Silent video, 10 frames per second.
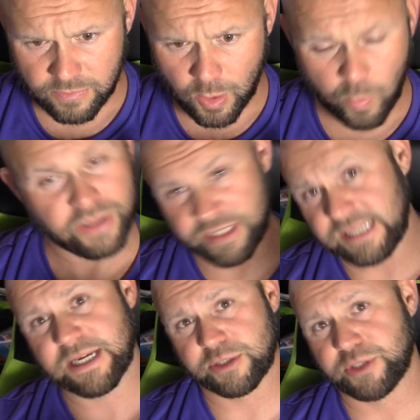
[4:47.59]
with
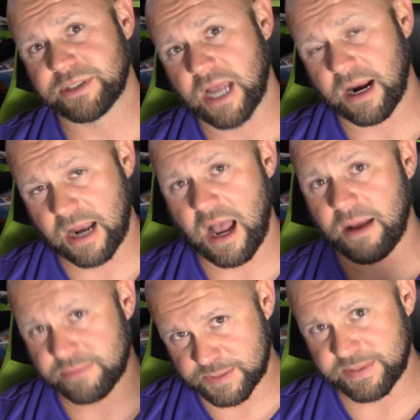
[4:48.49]

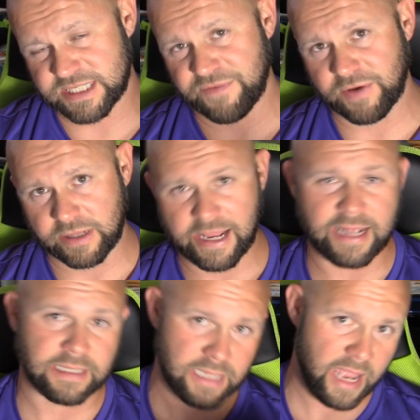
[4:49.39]
DetailJuice.com specifically. I
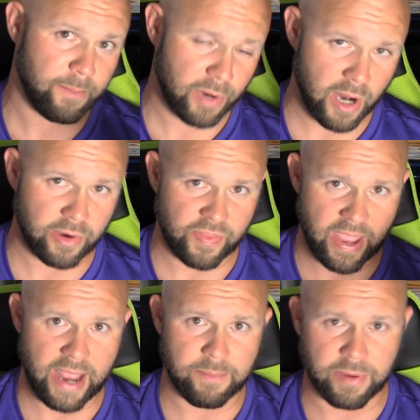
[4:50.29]
had the line prior to
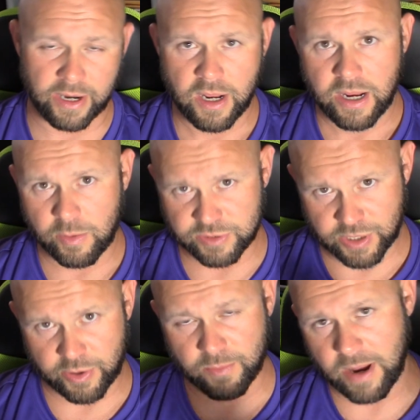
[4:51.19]
that, but it was
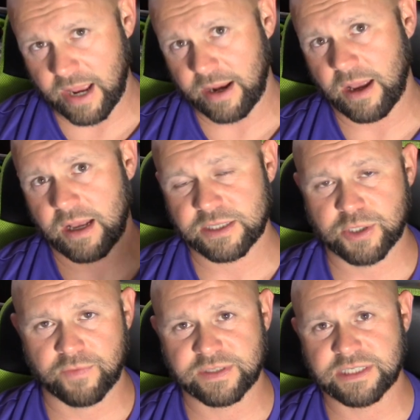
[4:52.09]
under my
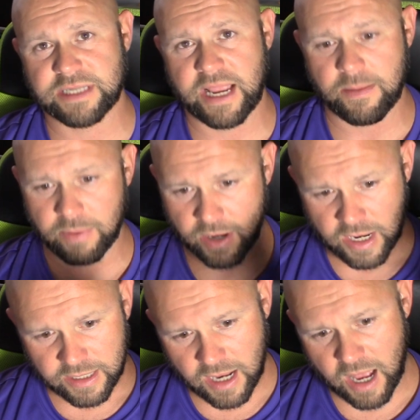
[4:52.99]
services name. But
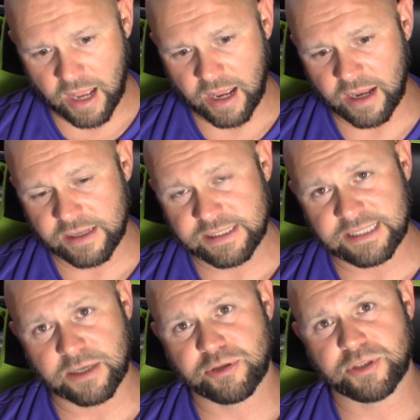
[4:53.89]

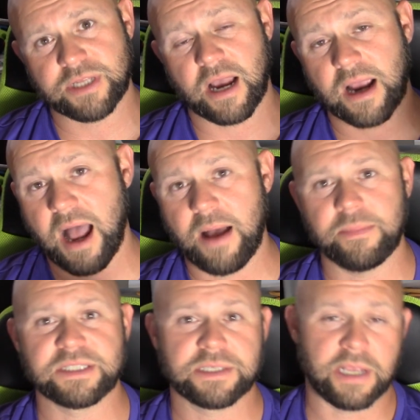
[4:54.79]
DetailJuice.com
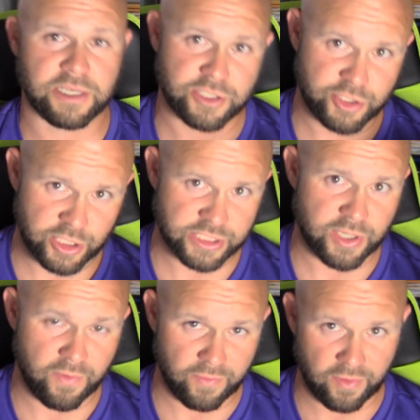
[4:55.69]
is just
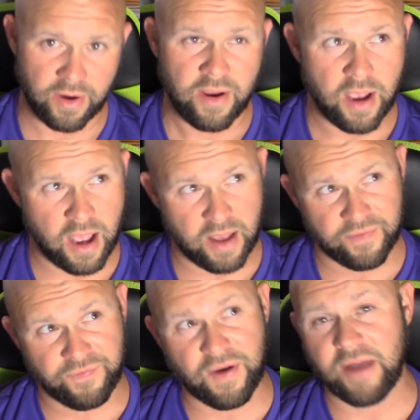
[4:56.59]
over
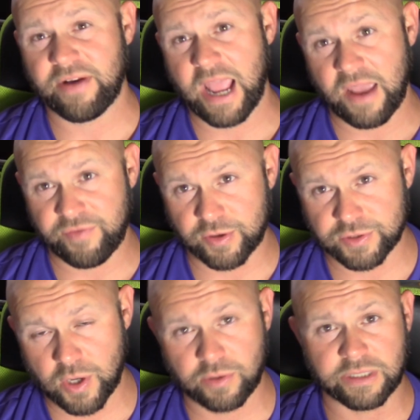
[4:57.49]
5.5 years
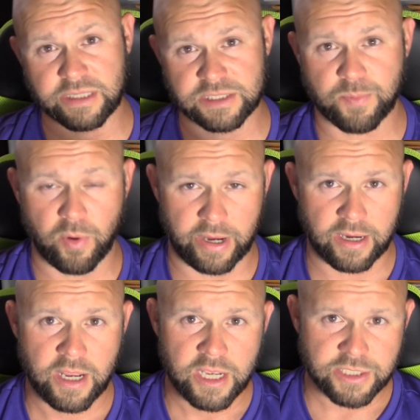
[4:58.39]
old at this point.
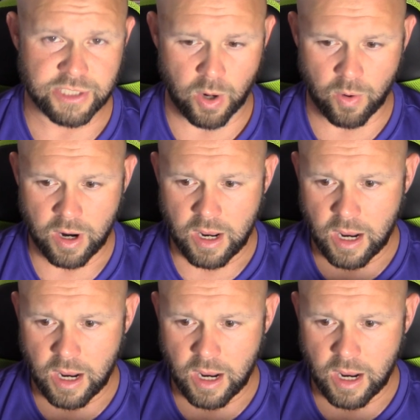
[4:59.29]
So